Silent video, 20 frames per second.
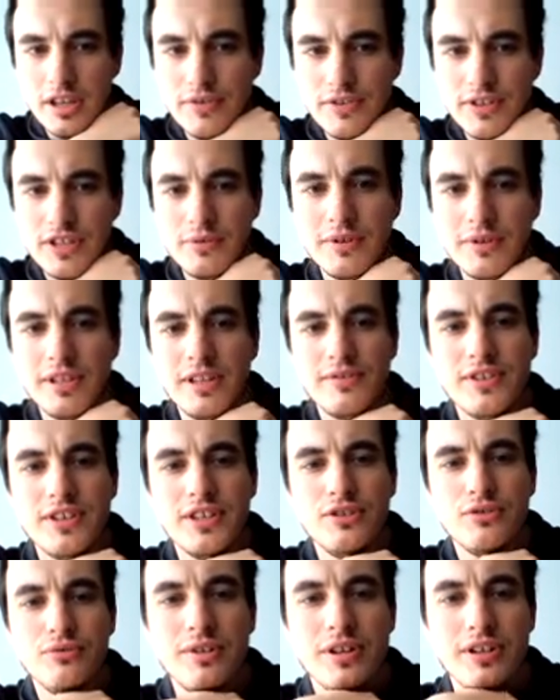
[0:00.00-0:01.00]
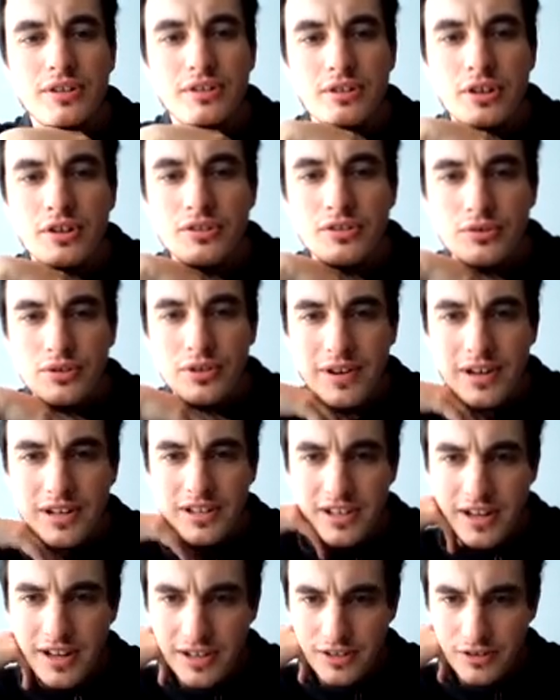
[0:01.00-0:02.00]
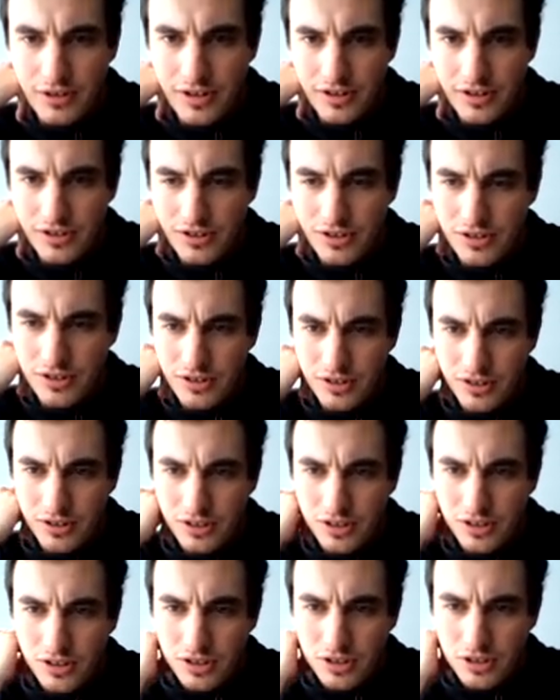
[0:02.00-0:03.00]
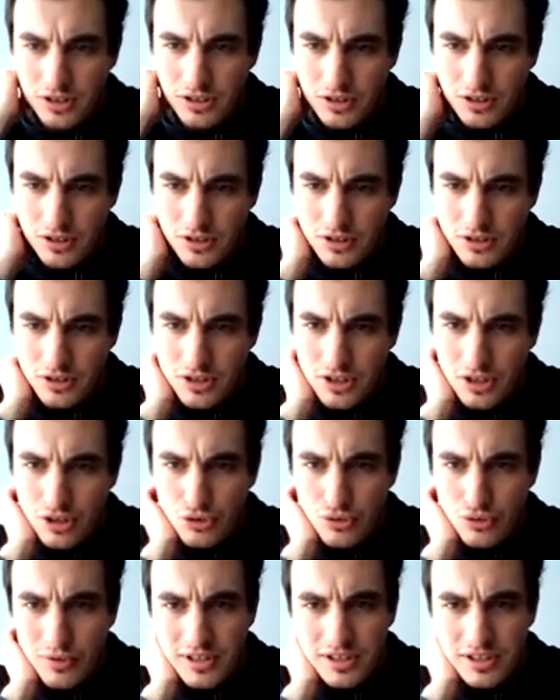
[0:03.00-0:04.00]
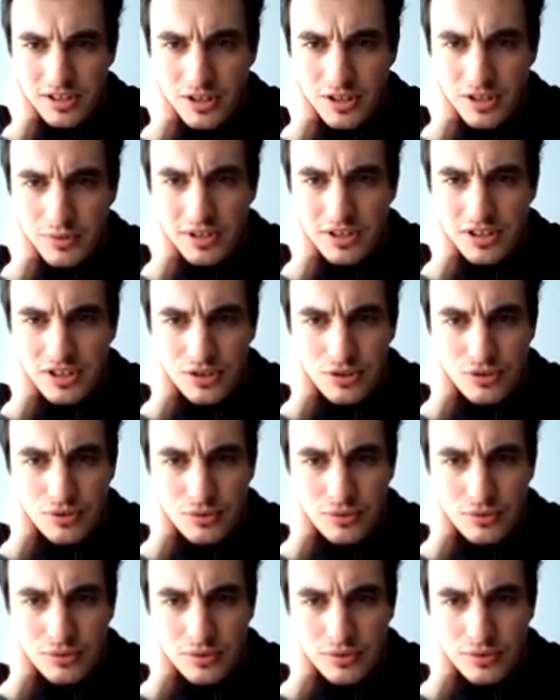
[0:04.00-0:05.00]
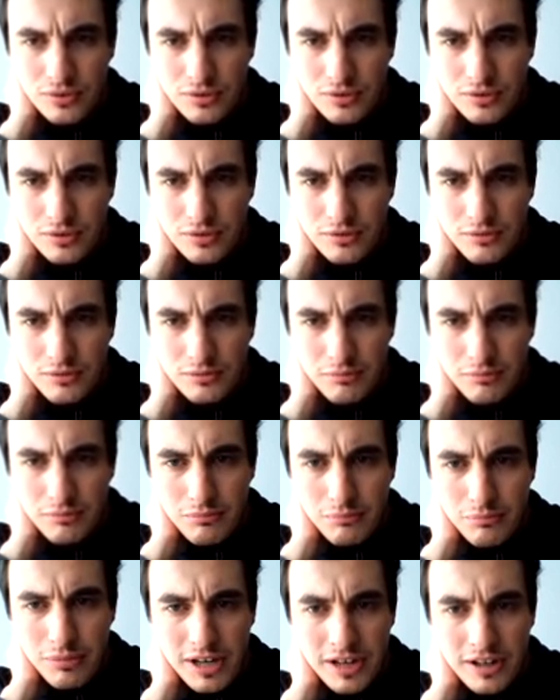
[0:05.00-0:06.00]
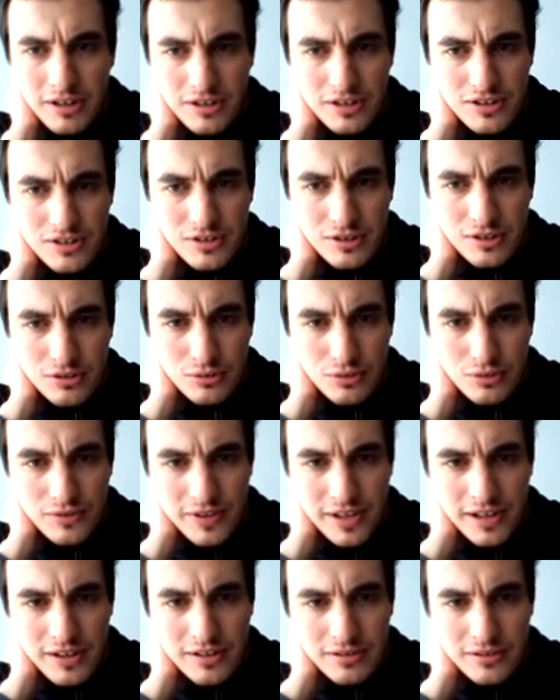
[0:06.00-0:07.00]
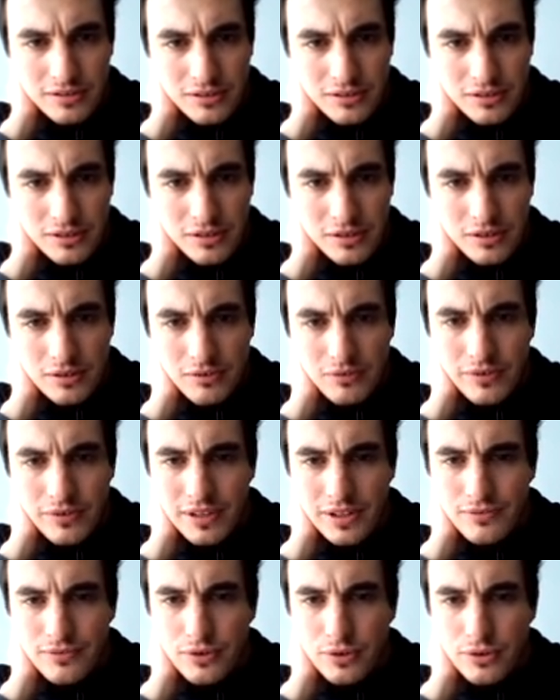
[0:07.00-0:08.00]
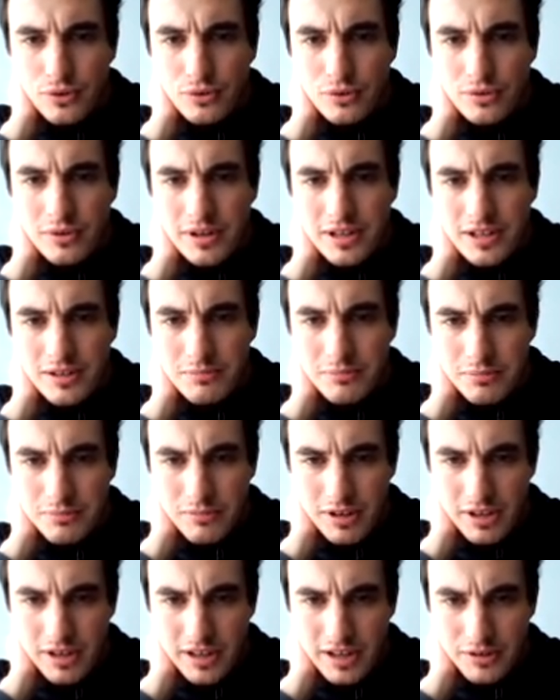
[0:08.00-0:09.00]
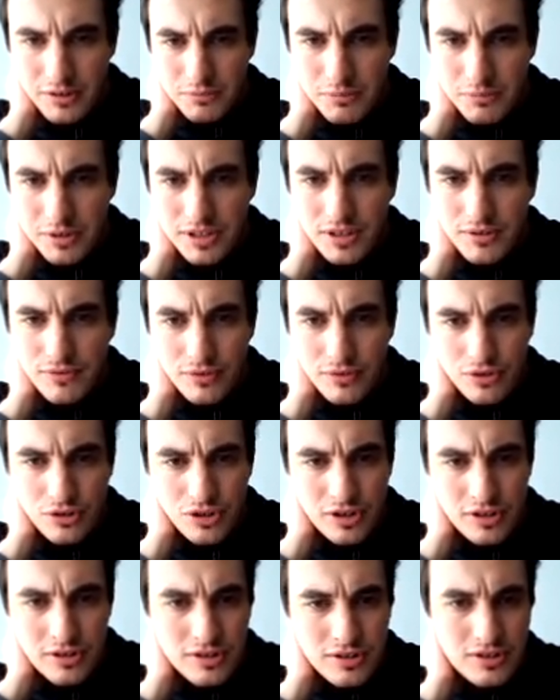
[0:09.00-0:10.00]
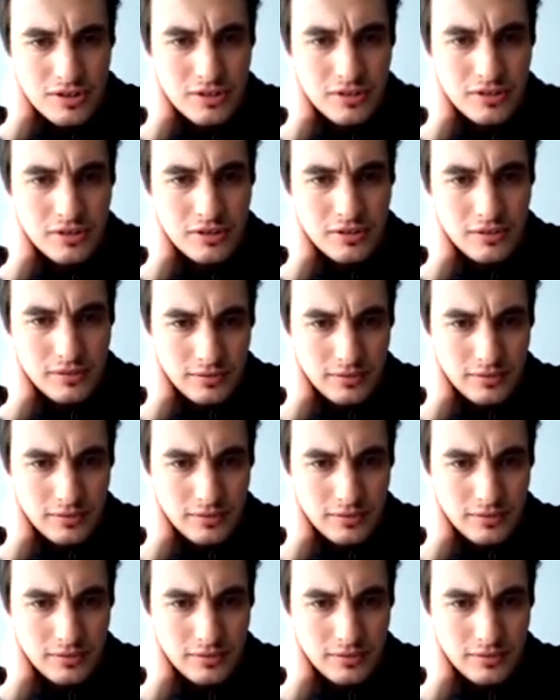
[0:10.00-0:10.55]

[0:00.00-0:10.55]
If Q1 and Q2 are non-trivial characters, such one Q1, Q2 bar is non-trivial, then for good arithmetic functions,